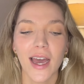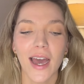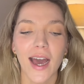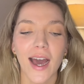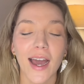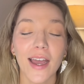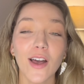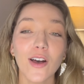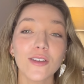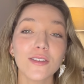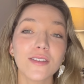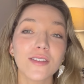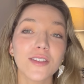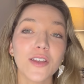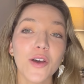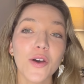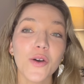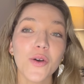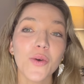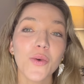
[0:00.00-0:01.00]
I
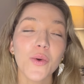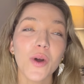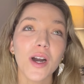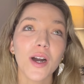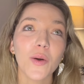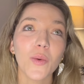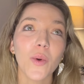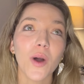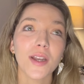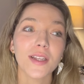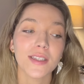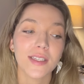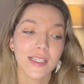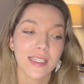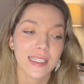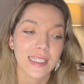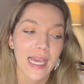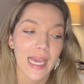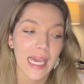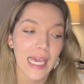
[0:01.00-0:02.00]
also wanted to
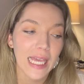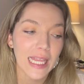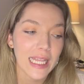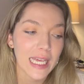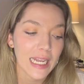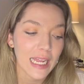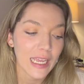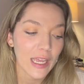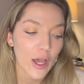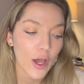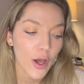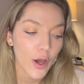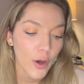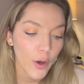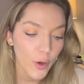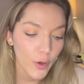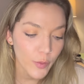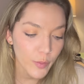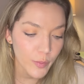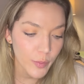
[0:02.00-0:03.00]
say that I
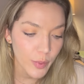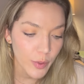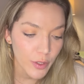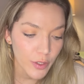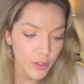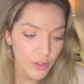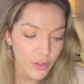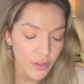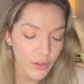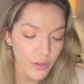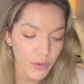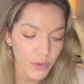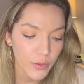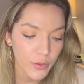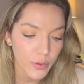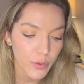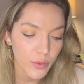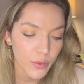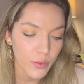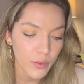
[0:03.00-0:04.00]
hope
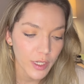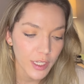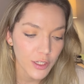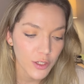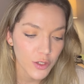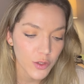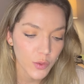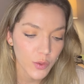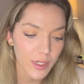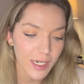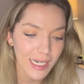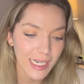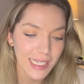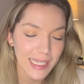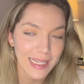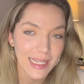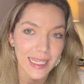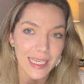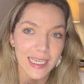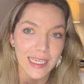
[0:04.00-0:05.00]
you enjoyed
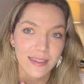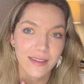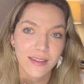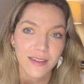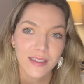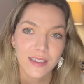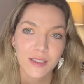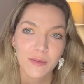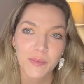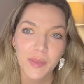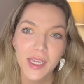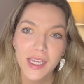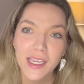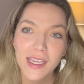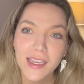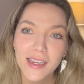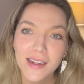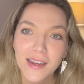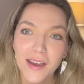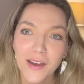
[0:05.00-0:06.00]
the
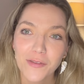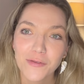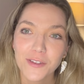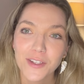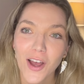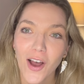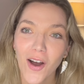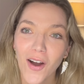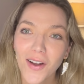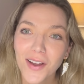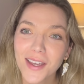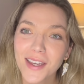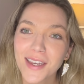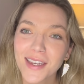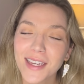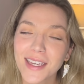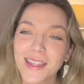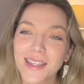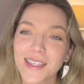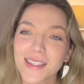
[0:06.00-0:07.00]
speed of
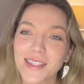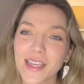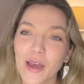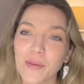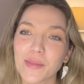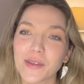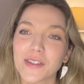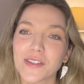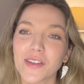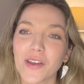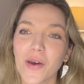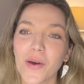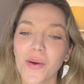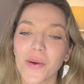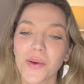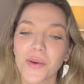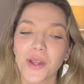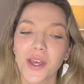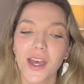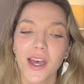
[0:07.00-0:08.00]
talking in this
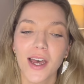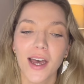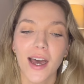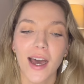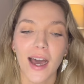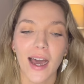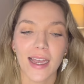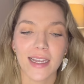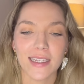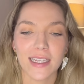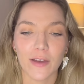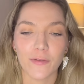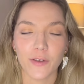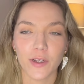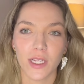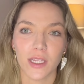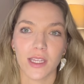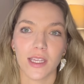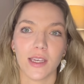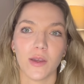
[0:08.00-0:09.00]
episode. I
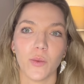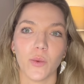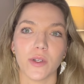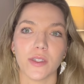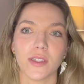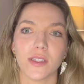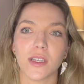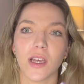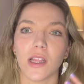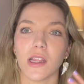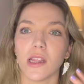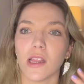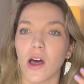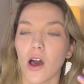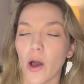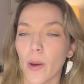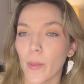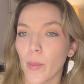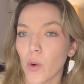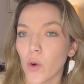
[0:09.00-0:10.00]
definitely was a
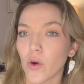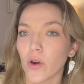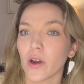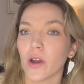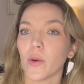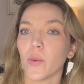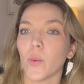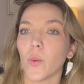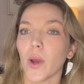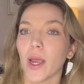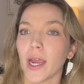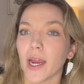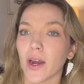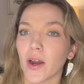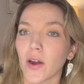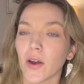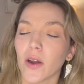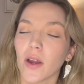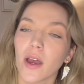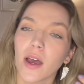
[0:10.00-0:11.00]
lot more
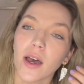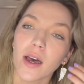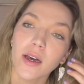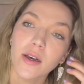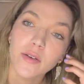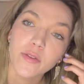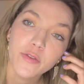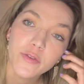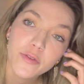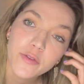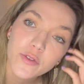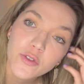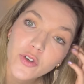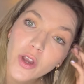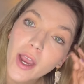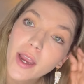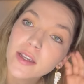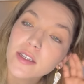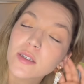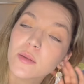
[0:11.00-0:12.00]
aware of
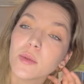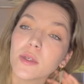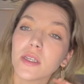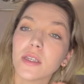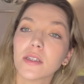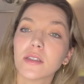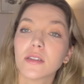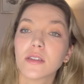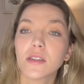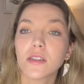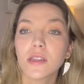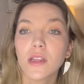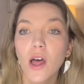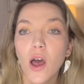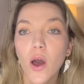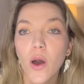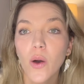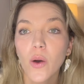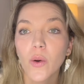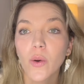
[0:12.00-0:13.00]
trying to be
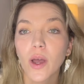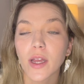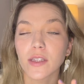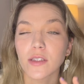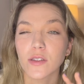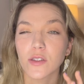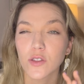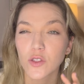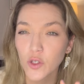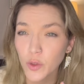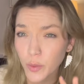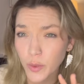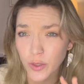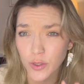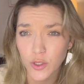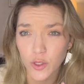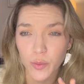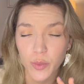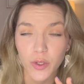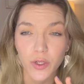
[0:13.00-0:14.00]
slow and super,
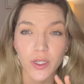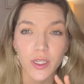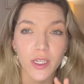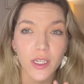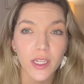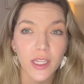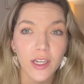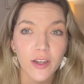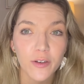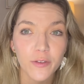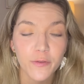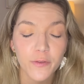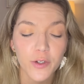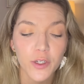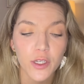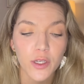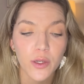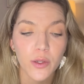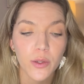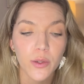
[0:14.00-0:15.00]
super clear for
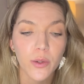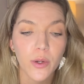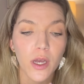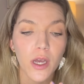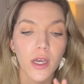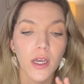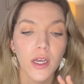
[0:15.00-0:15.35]
you.